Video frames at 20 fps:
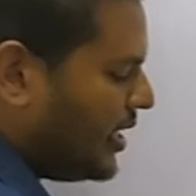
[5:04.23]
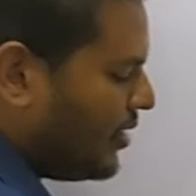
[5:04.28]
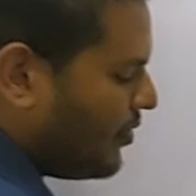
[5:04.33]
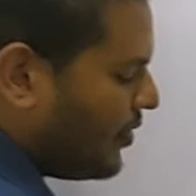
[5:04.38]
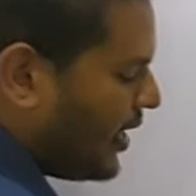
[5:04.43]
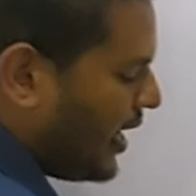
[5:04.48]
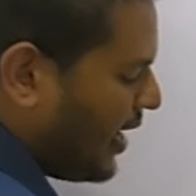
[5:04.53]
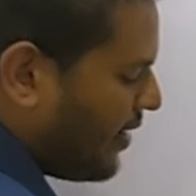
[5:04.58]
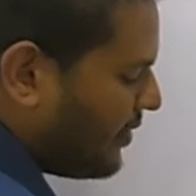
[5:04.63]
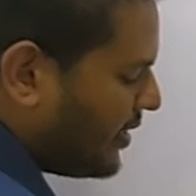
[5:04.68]
if
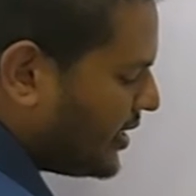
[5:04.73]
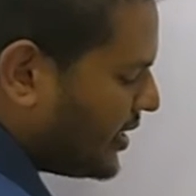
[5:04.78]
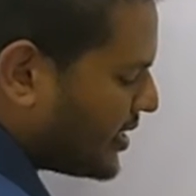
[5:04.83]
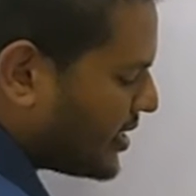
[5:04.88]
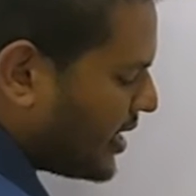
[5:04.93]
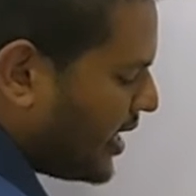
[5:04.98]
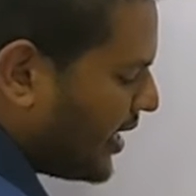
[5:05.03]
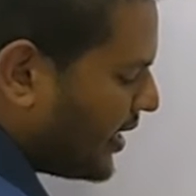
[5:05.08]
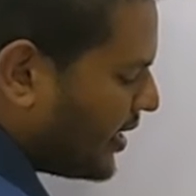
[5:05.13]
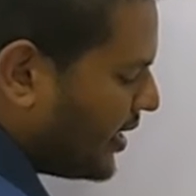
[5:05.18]
you are having
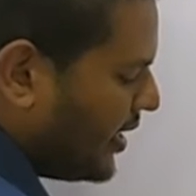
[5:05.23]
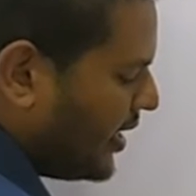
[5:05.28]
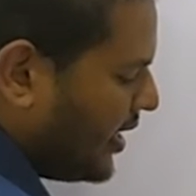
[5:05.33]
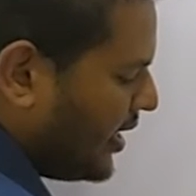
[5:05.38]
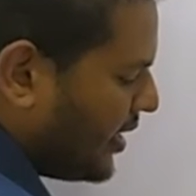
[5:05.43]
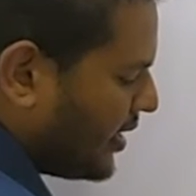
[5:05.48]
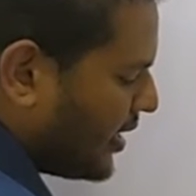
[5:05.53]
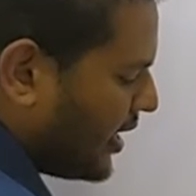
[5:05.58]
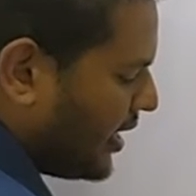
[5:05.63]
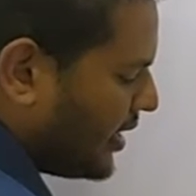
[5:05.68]
just like
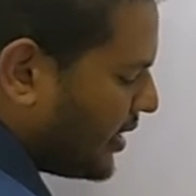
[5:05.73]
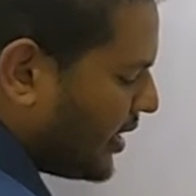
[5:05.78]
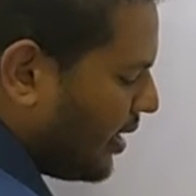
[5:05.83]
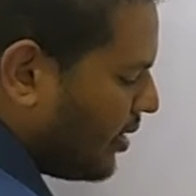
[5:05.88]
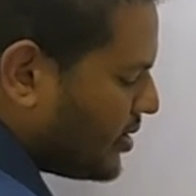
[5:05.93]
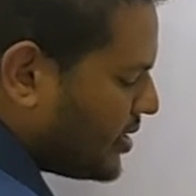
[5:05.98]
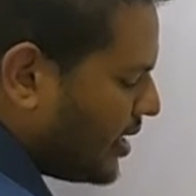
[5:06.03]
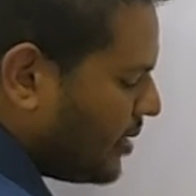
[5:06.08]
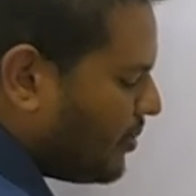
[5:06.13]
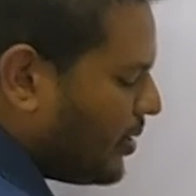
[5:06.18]

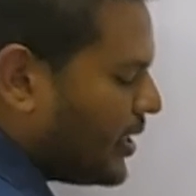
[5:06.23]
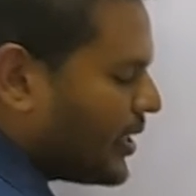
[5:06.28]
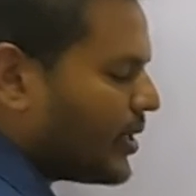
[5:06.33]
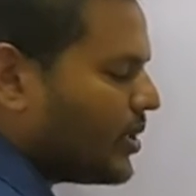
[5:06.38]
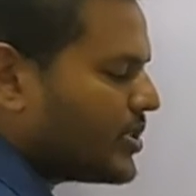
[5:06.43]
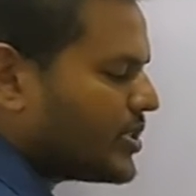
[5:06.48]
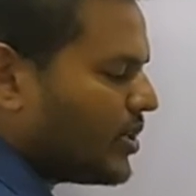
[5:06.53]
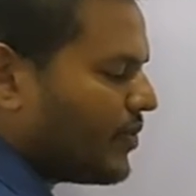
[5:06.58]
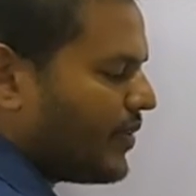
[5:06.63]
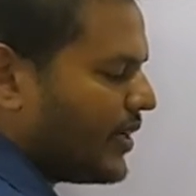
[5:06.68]
10,000
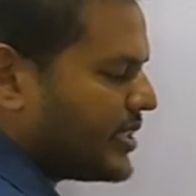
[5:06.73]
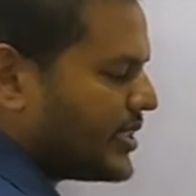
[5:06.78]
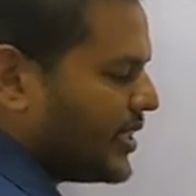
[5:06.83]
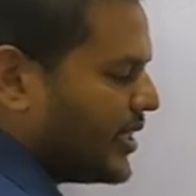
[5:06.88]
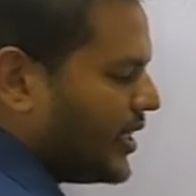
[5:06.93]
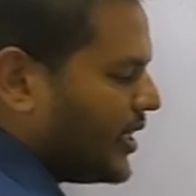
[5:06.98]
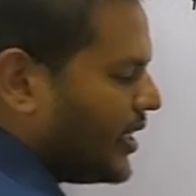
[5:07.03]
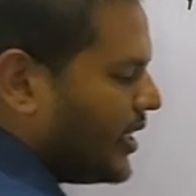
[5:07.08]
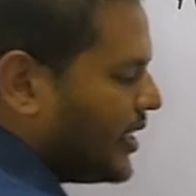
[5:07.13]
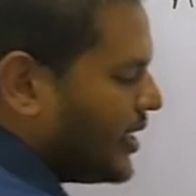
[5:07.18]
molecules of
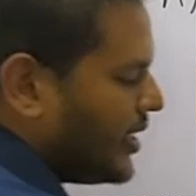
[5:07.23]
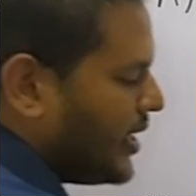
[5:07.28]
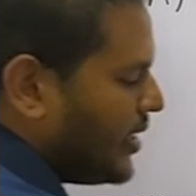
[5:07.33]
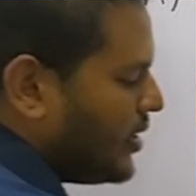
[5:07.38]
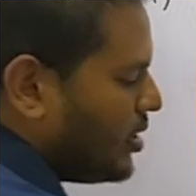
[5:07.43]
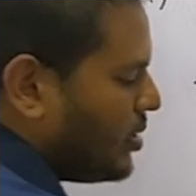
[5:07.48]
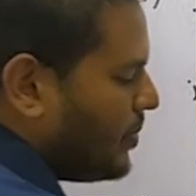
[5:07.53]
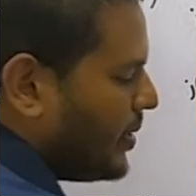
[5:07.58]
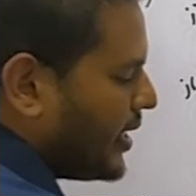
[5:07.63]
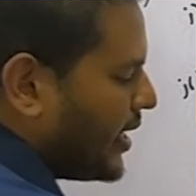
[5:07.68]
acidic, here
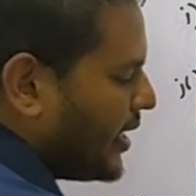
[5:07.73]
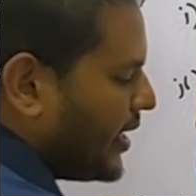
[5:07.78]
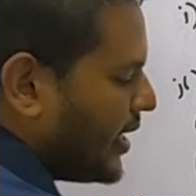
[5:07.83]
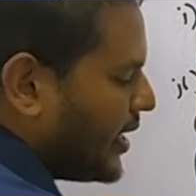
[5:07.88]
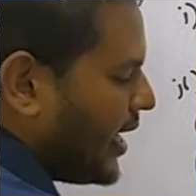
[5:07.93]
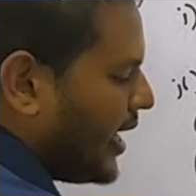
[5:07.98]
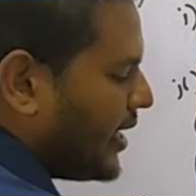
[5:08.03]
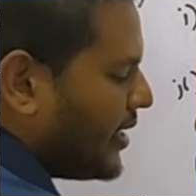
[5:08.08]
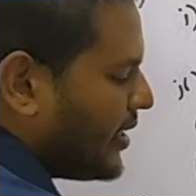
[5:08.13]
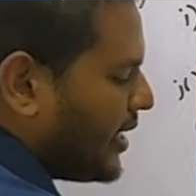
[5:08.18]
you will be getting
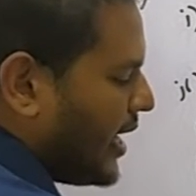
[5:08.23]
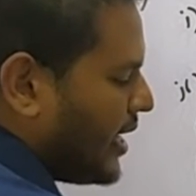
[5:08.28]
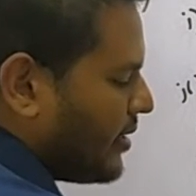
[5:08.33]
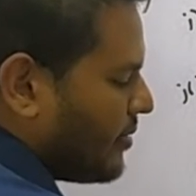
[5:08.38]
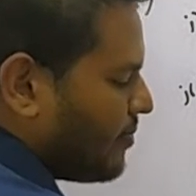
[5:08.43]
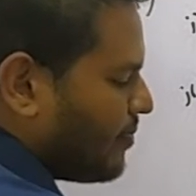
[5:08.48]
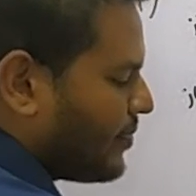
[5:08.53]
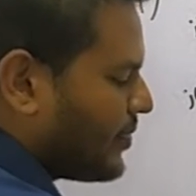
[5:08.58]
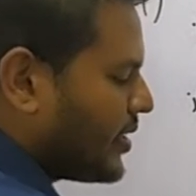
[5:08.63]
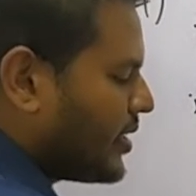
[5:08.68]
like
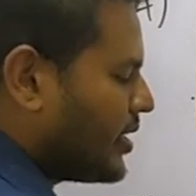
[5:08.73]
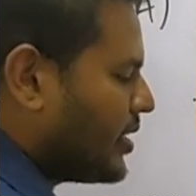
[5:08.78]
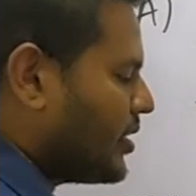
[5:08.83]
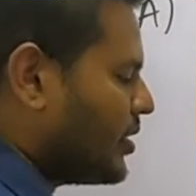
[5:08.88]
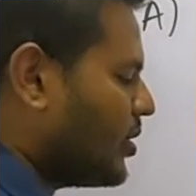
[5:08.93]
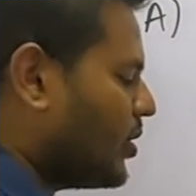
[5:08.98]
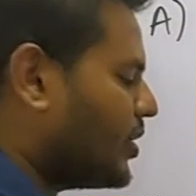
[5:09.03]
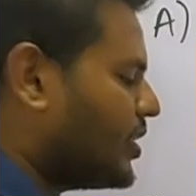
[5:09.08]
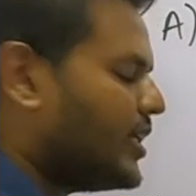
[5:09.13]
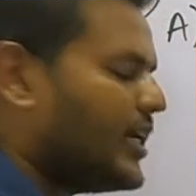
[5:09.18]
10,
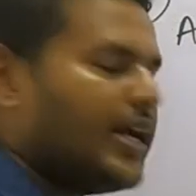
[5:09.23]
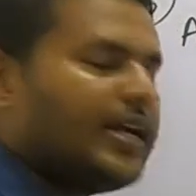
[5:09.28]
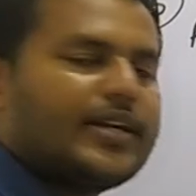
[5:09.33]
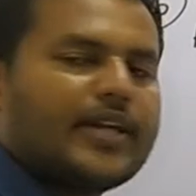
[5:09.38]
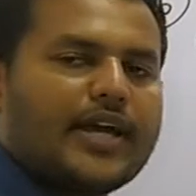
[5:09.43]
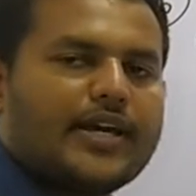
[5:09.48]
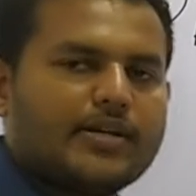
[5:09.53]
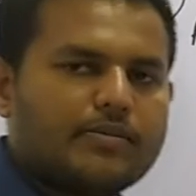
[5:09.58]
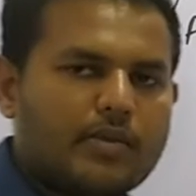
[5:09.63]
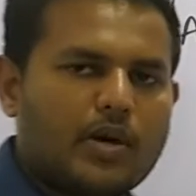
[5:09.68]
not the
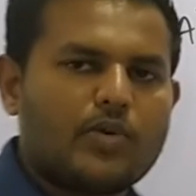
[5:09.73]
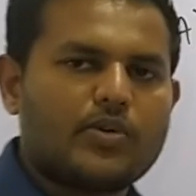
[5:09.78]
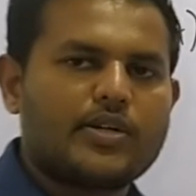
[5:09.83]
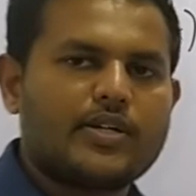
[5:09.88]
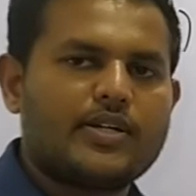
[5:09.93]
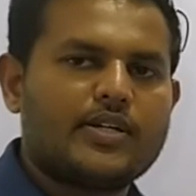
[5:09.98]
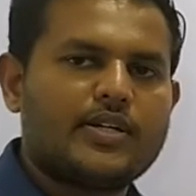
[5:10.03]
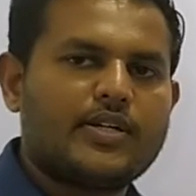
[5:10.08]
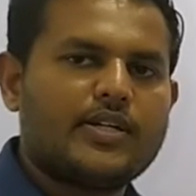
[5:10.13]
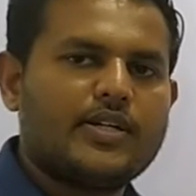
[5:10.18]
entire amount.
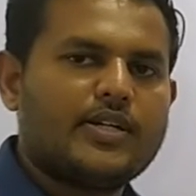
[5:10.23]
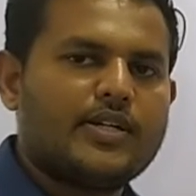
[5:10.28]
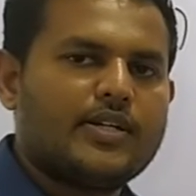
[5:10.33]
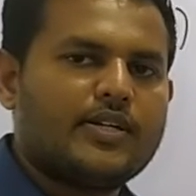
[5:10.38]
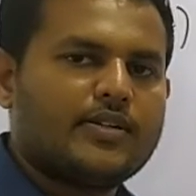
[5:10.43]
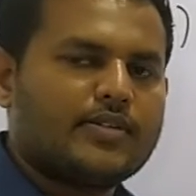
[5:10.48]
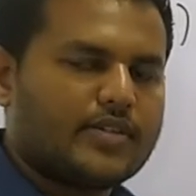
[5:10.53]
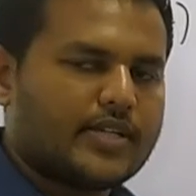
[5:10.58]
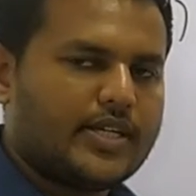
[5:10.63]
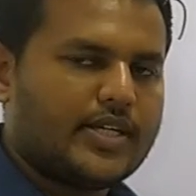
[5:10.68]

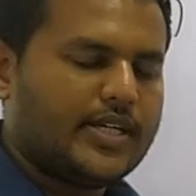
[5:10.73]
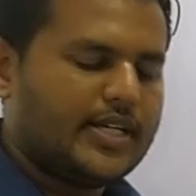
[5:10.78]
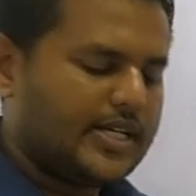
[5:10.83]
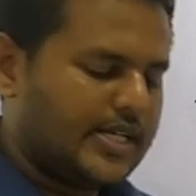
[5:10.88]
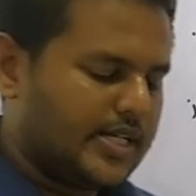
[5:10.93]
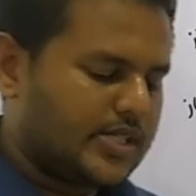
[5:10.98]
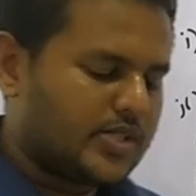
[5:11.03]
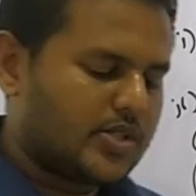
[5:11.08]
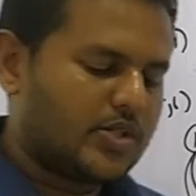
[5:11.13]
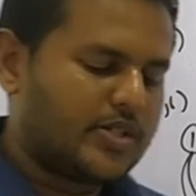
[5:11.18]
Okay,
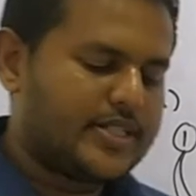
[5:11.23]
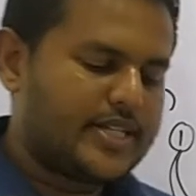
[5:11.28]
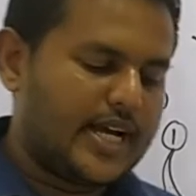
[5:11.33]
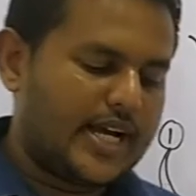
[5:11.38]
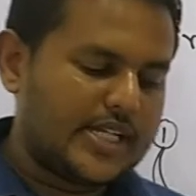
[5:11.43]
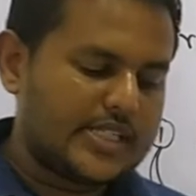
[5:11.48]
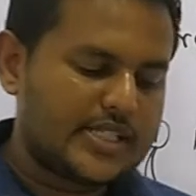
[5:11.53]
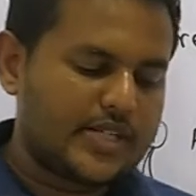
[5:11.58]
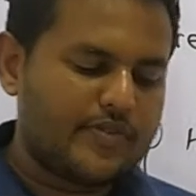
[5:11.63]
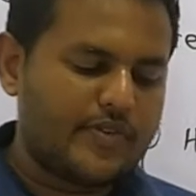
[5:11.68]
so the
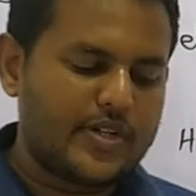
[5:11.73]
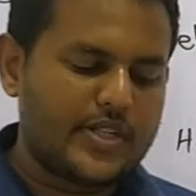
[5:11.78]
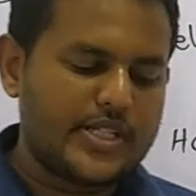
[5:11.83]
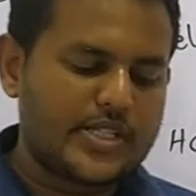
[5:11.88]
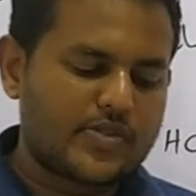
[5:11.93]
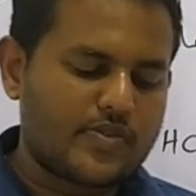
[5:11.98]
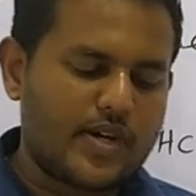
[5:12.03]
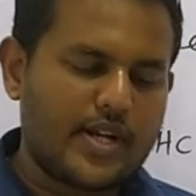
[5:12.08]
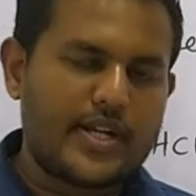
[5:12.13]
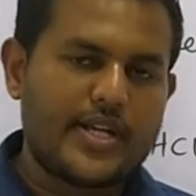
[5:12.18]
answer for
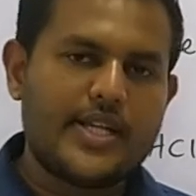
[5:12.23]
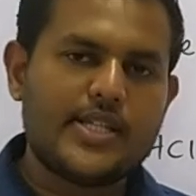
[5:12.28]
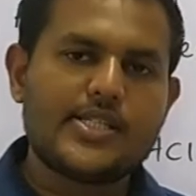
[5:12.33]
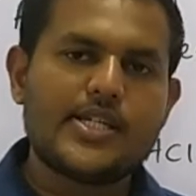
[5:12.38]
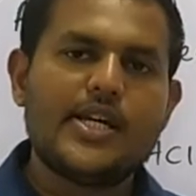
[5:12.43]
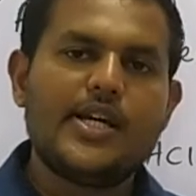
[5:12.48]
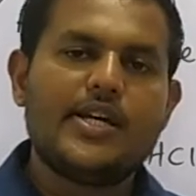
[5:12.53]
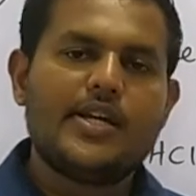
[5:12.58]
this one is